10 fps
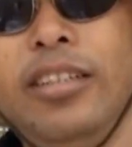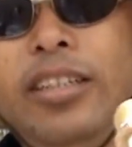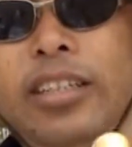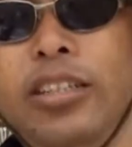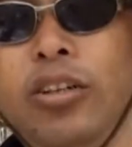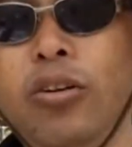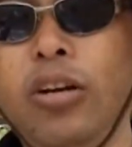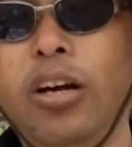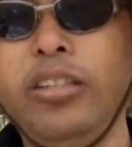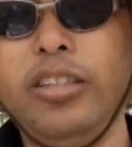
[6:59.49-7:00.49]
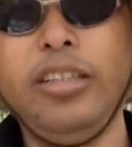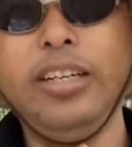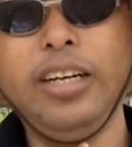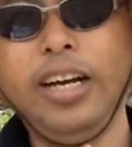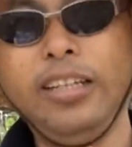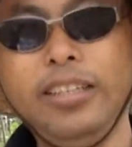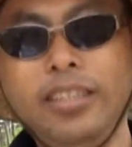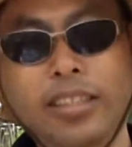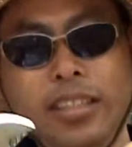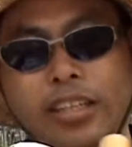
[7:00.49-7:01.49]
It's no larger than that.
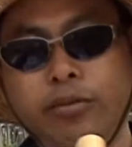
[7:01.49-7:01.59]
That's